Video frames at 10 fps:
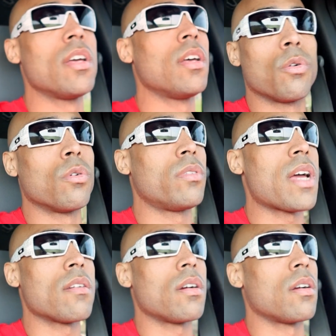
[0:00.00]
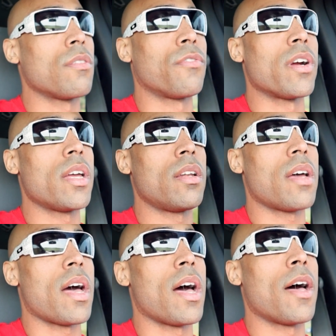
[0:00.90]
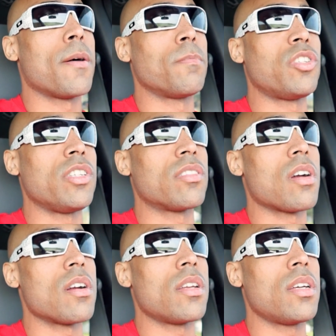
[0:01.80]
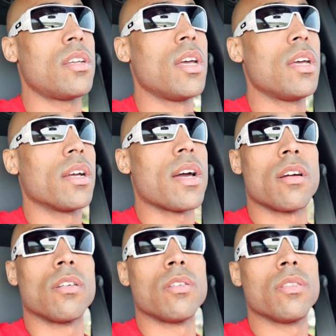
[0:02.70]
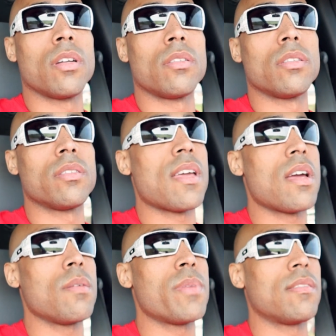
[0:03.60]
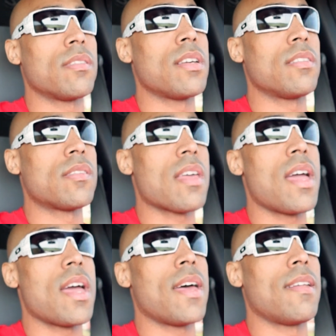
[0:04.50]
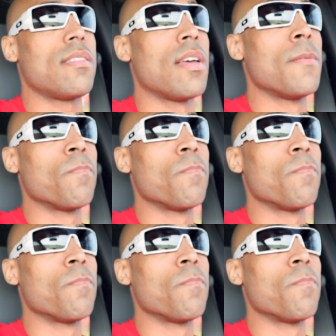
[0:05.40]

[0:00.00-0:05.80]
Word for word: A cool, down to earth friend. Um, she started kind of her own little tanning business, and